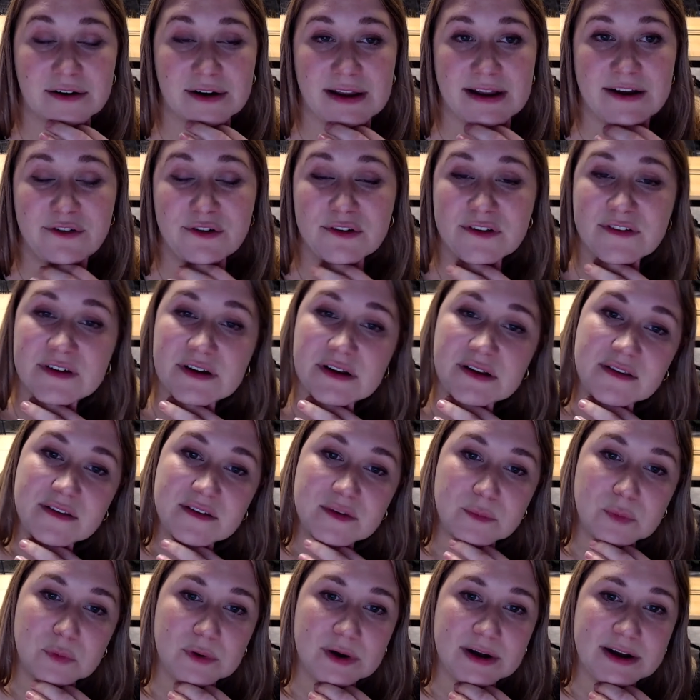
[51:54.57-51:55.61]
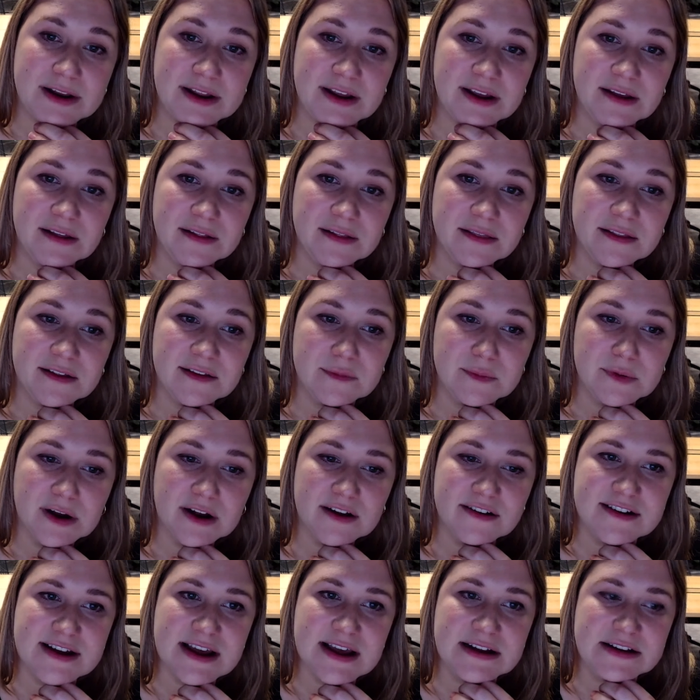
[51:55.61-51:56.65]
interested in supporting this
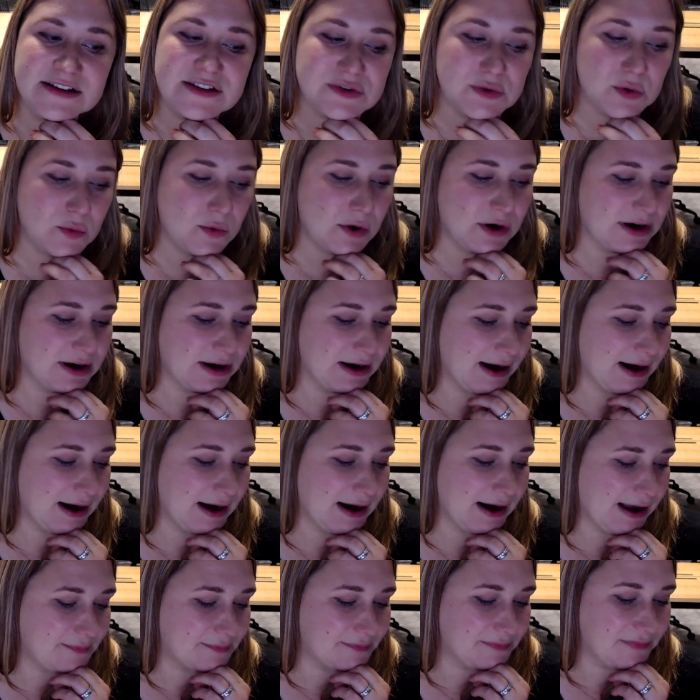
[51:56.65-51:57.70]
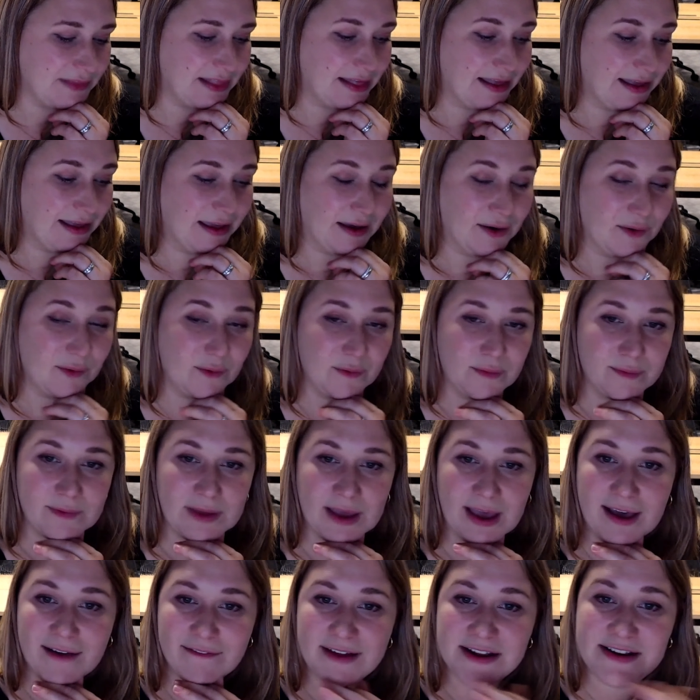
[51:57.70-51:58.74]
project or
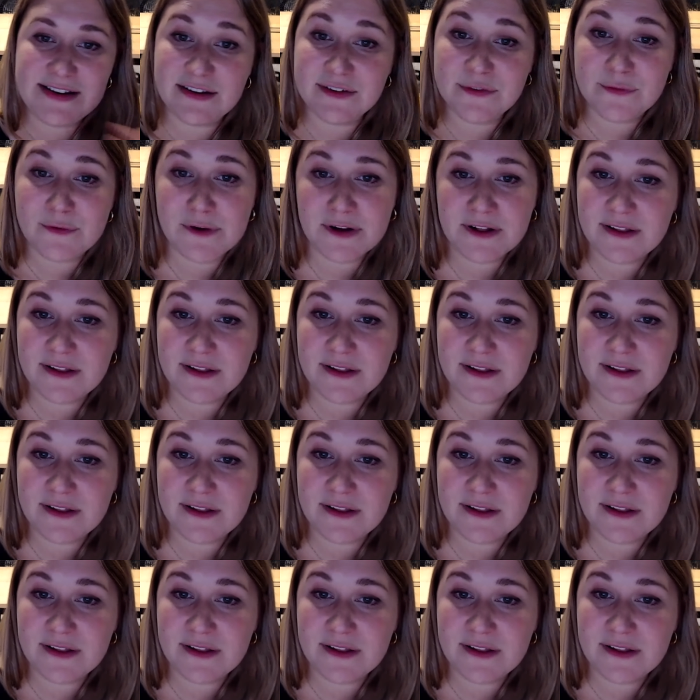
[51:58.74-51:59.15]
have ideas for